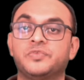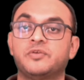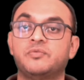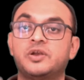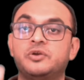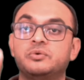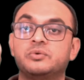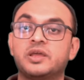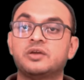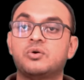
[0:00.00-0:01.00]
When do you
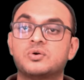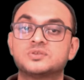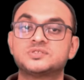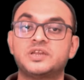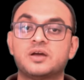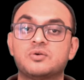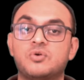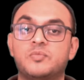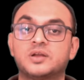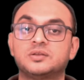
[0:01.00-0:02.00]
take cos theta
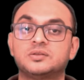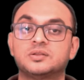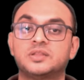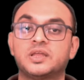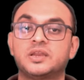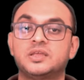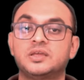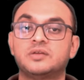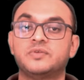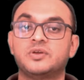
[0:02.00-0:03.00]
common, then
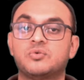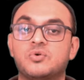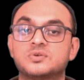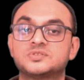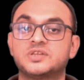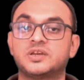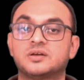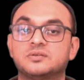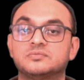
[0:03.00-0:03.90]
here we have cos theta.